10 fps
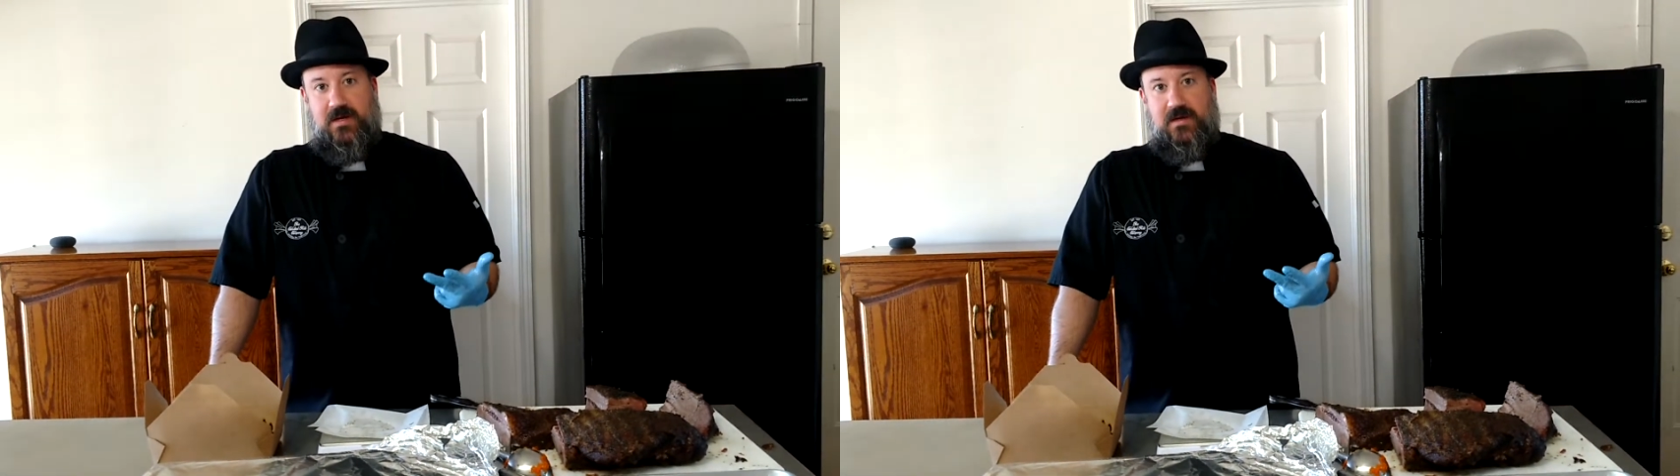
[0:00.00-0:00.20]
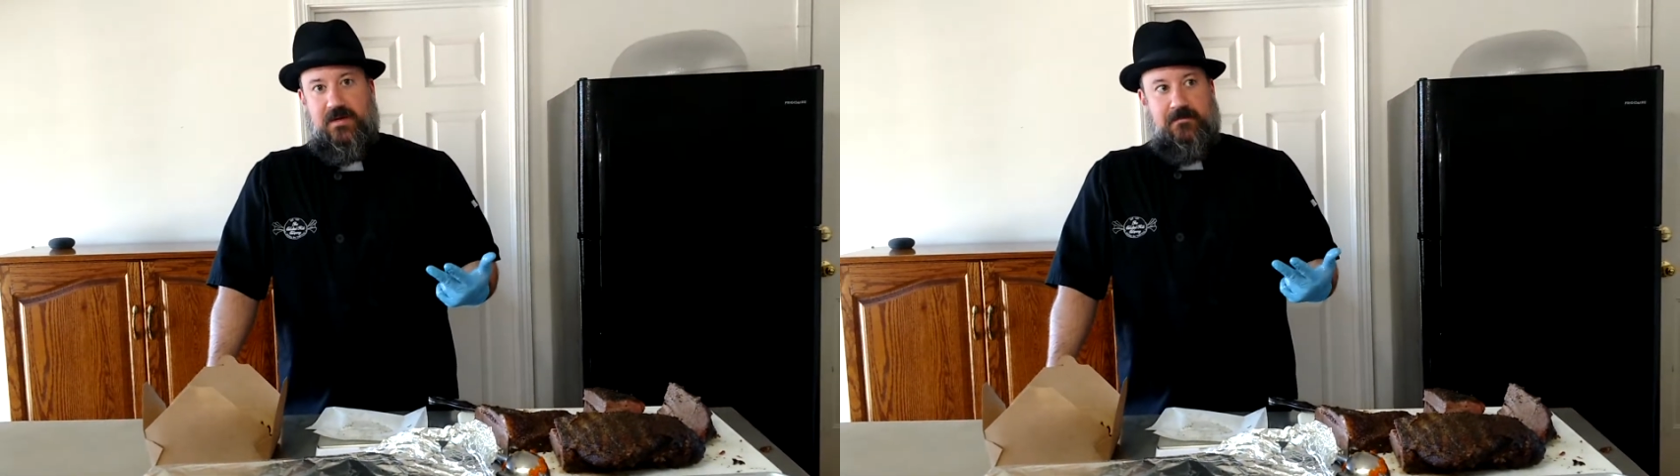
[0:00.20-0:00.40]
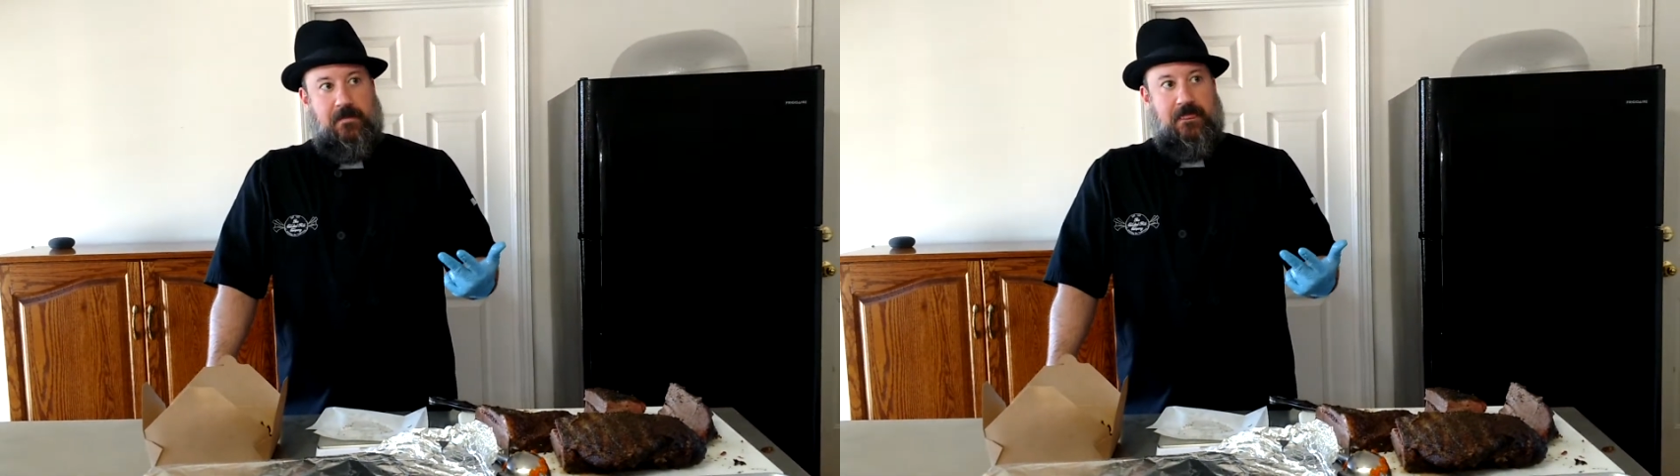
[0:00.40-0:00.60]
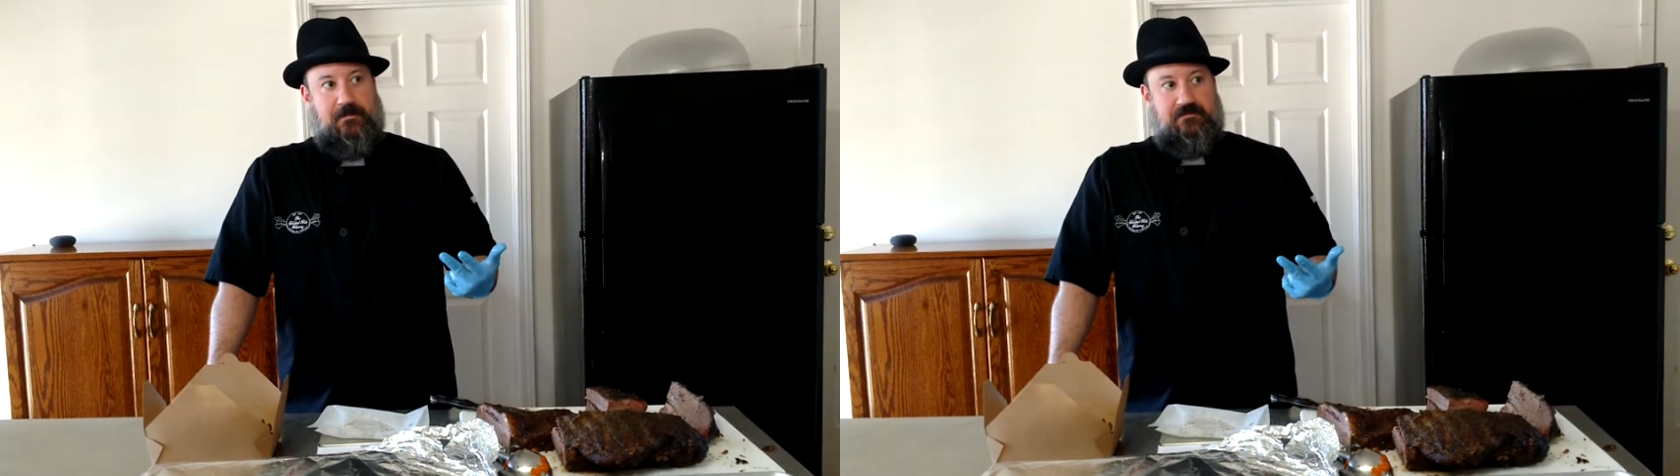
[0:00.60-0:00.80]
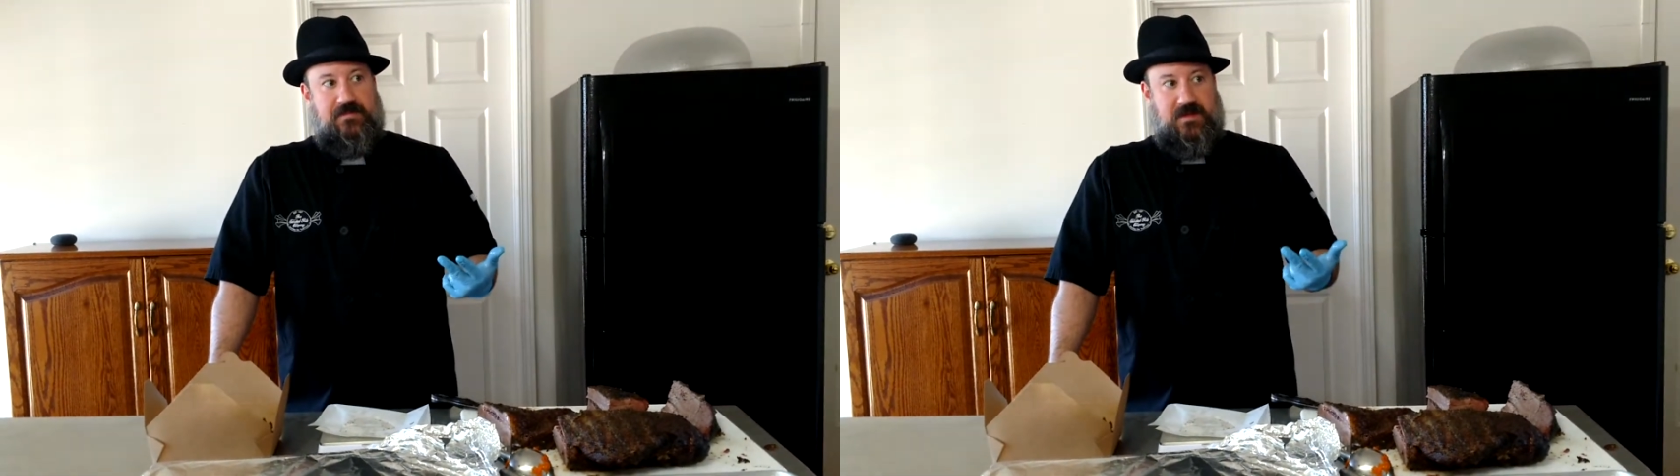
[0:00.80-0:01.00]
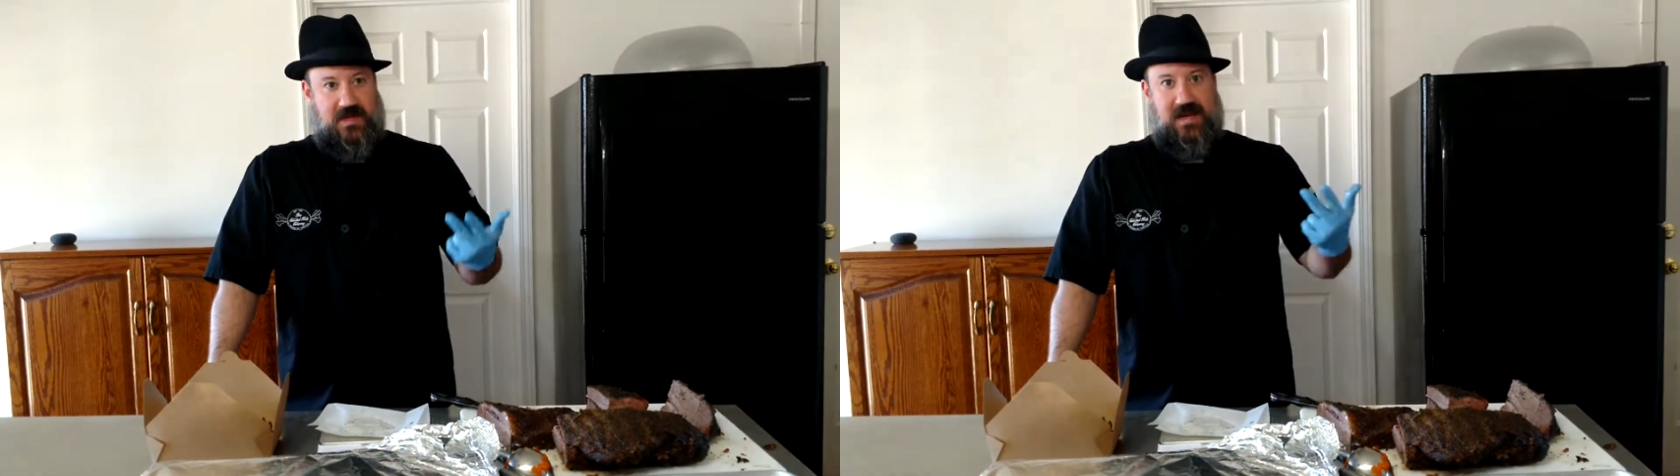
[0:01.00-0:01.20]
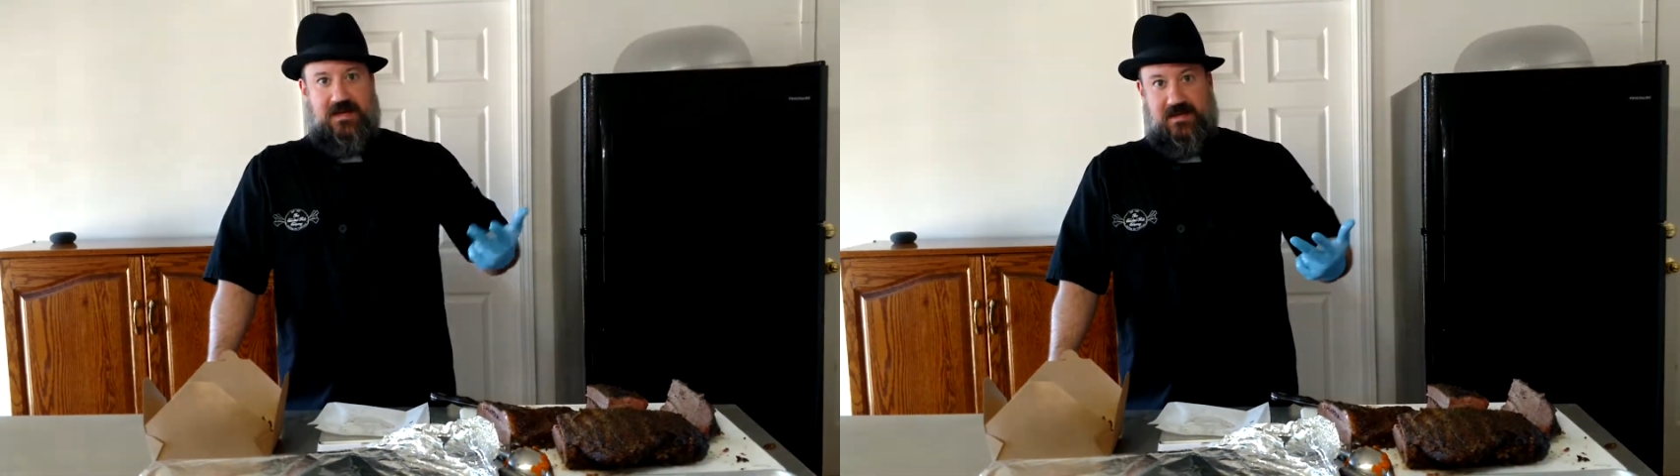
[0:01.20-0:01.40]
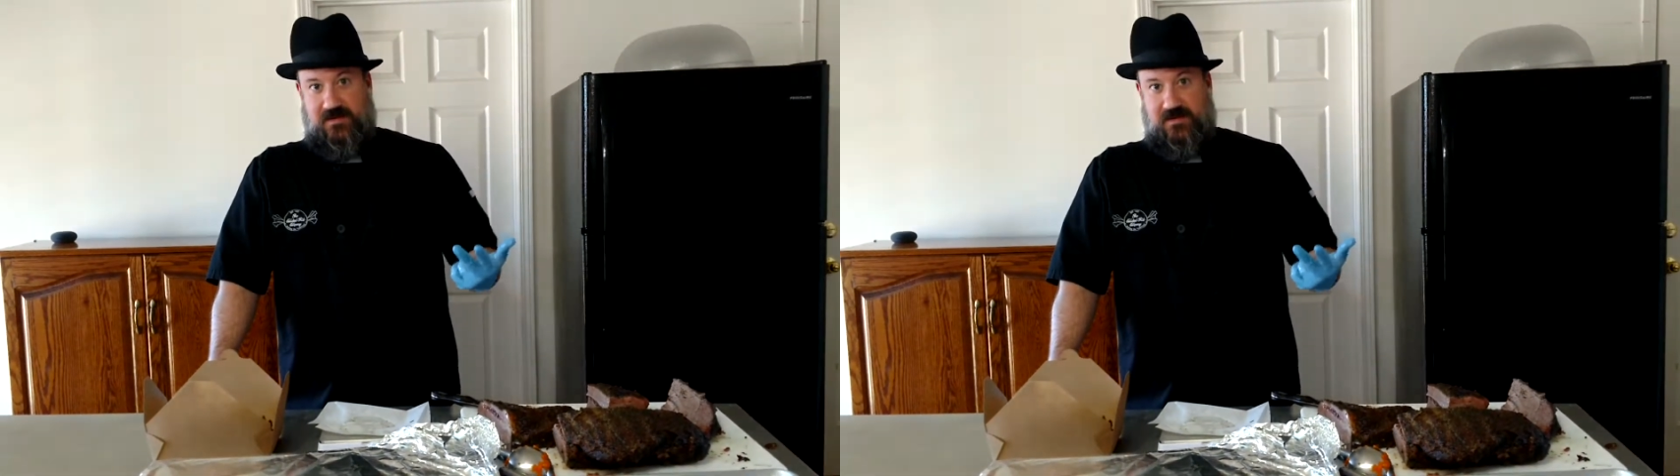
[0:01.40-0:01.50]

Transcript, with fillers: Mm -hmm the candied